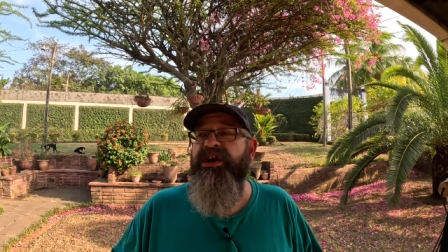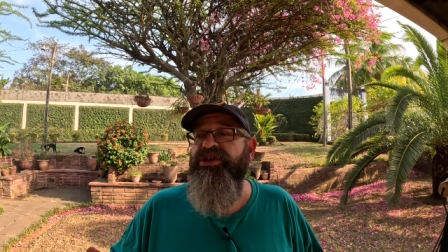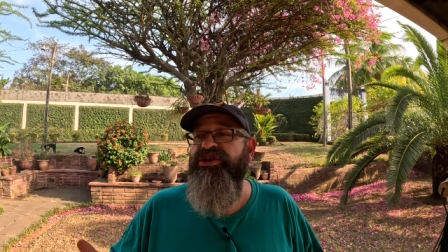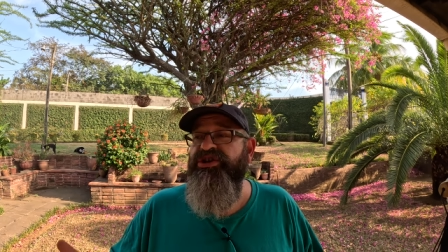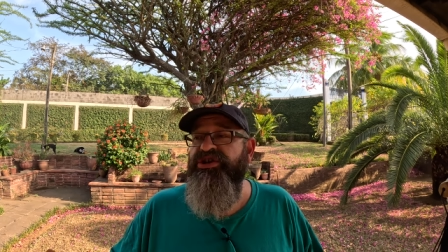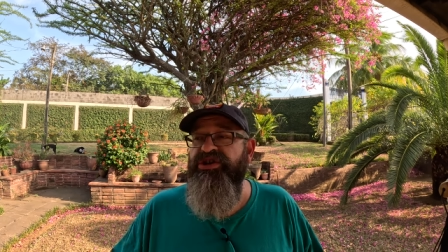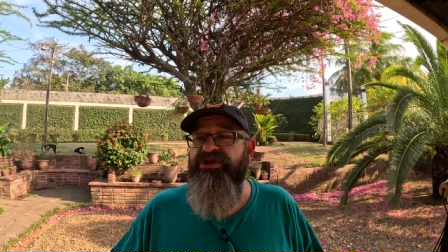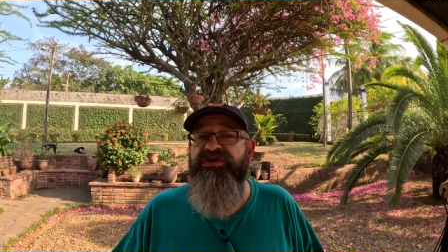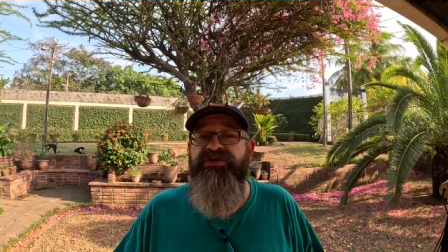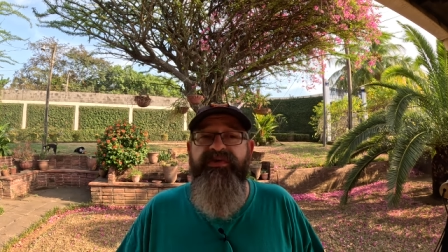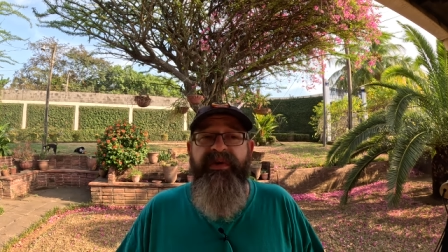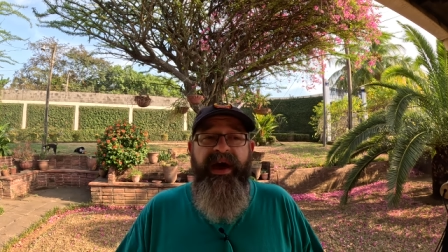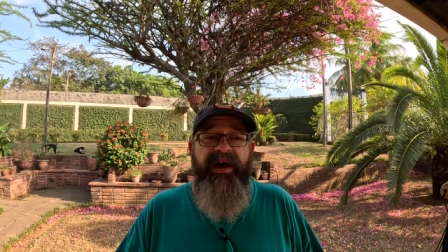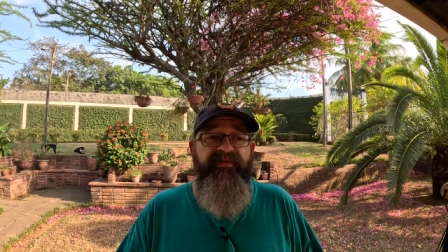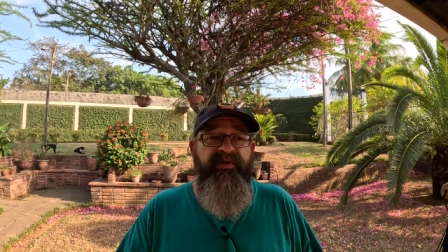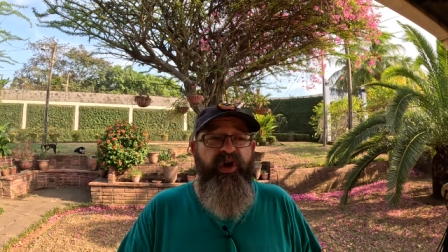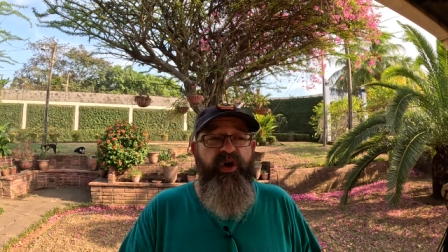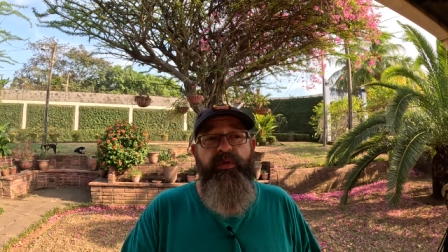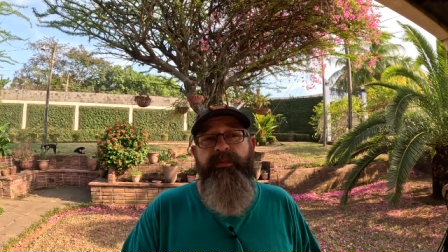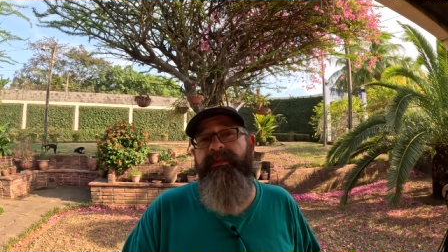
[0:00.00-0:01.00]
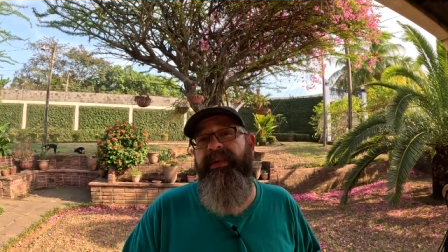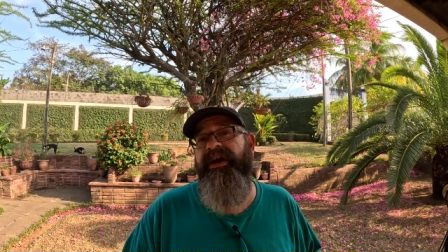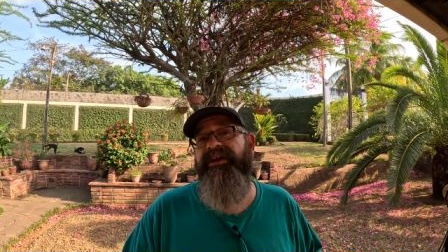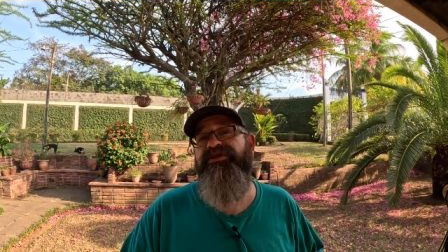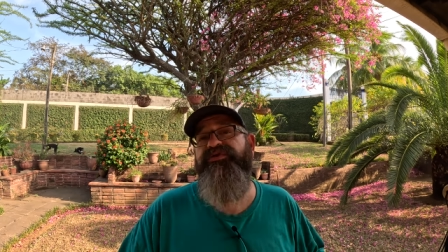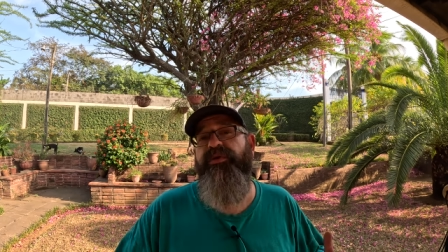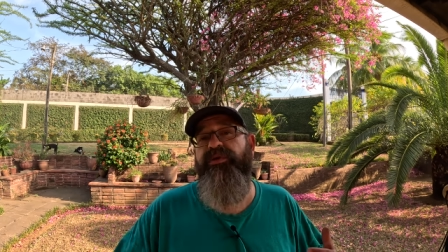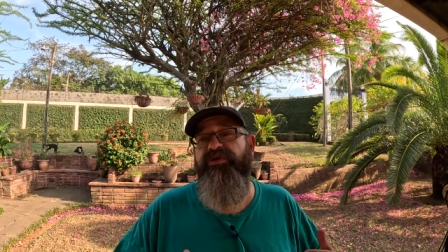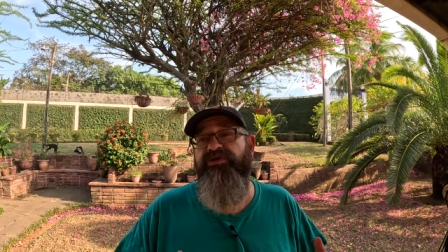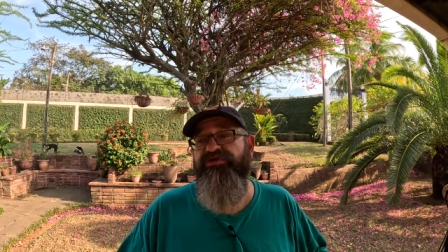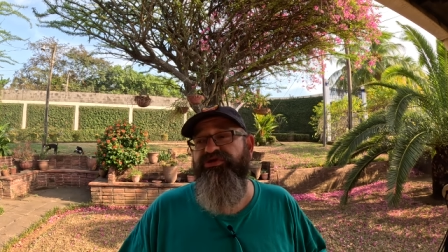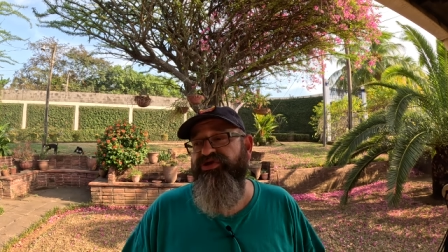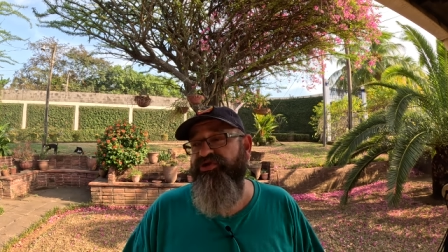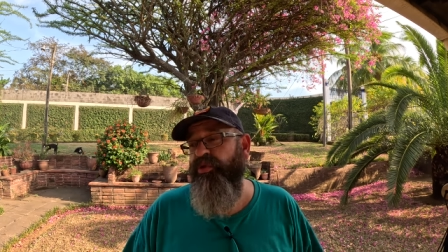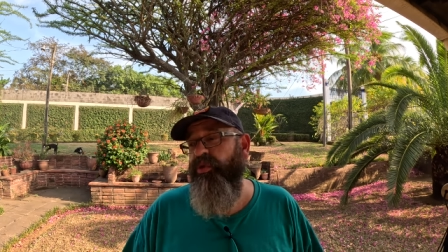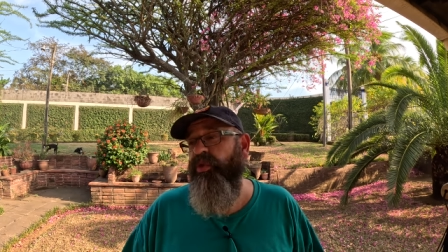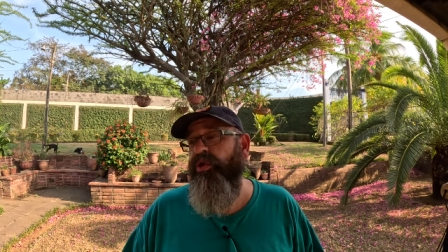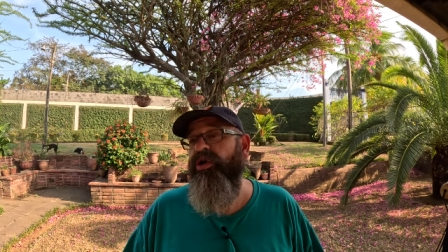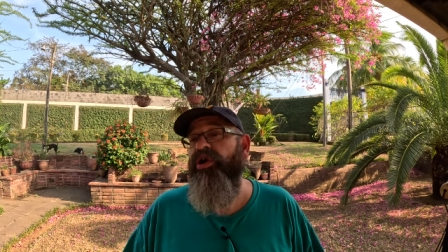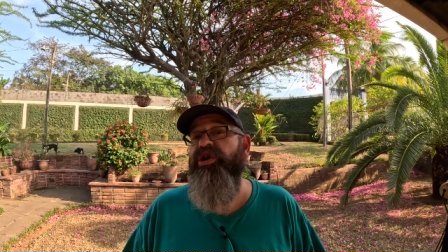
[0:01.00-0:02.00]
do you have a home base where you
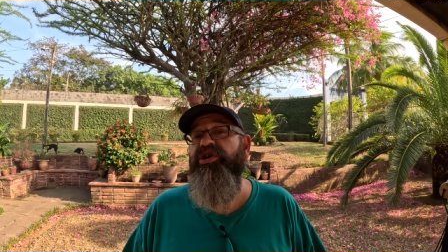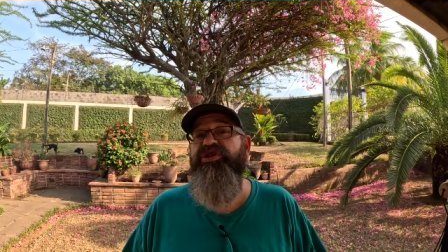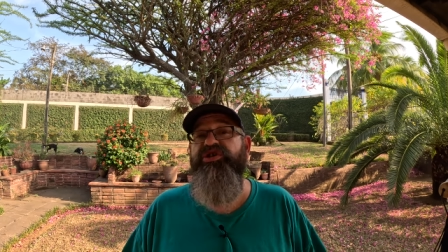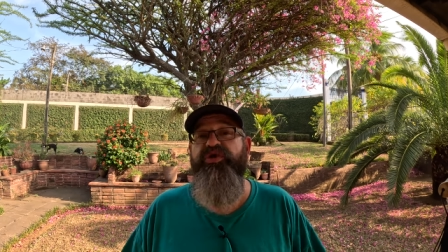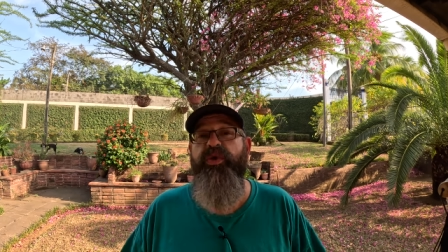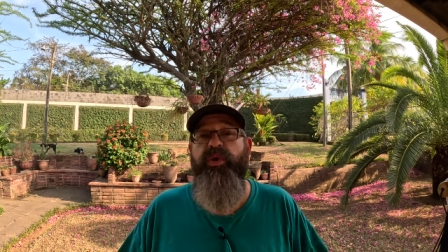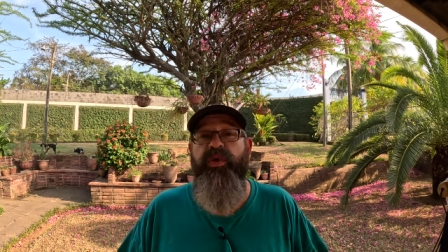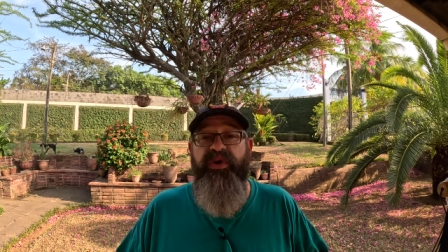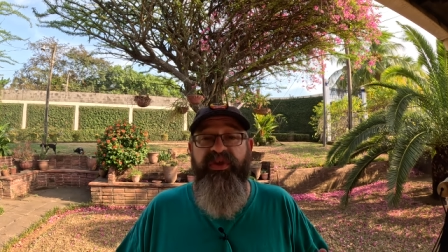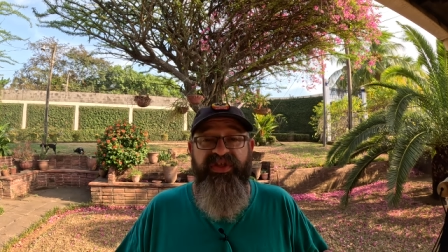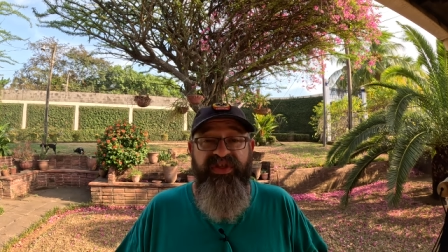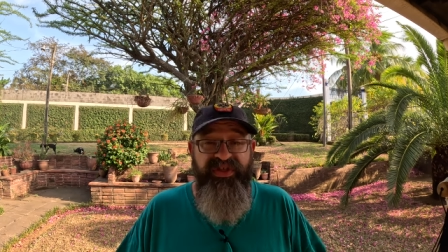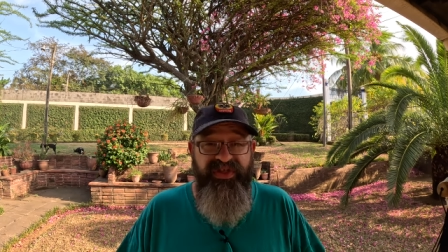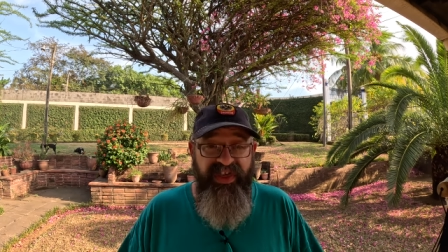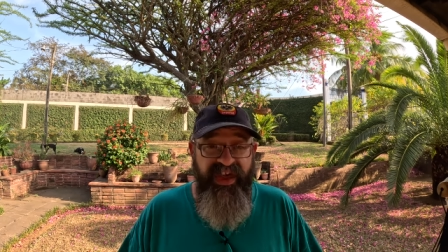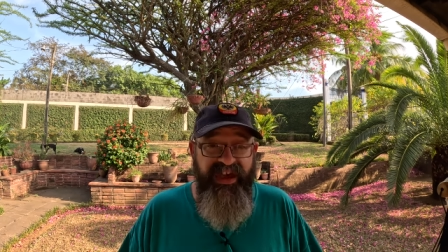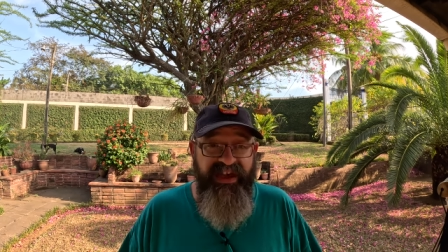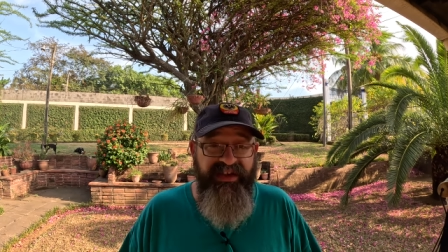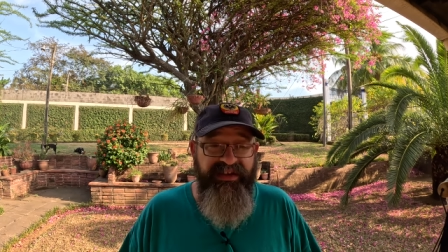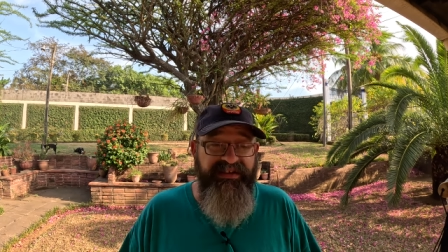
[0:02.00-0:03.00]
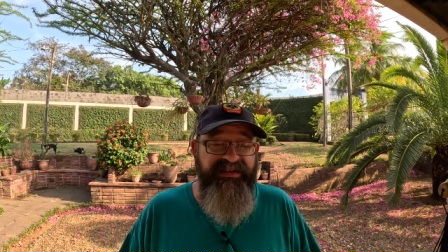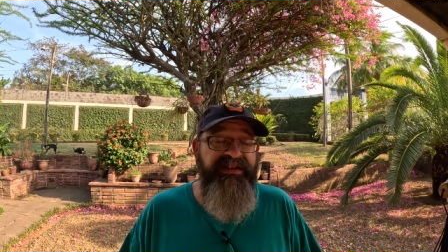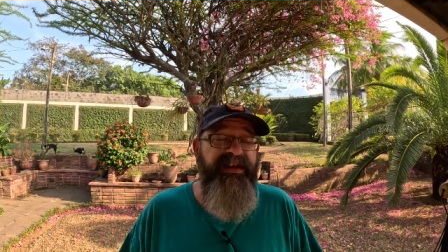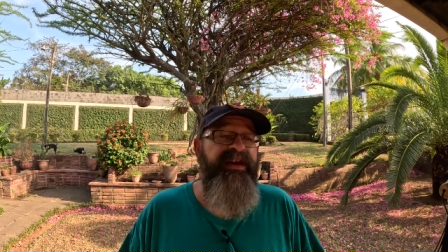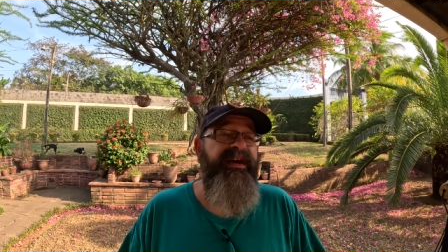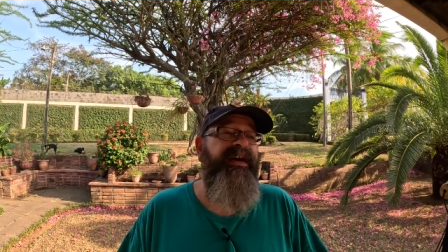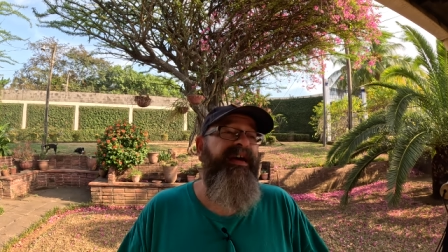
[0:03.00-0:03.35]
store your things?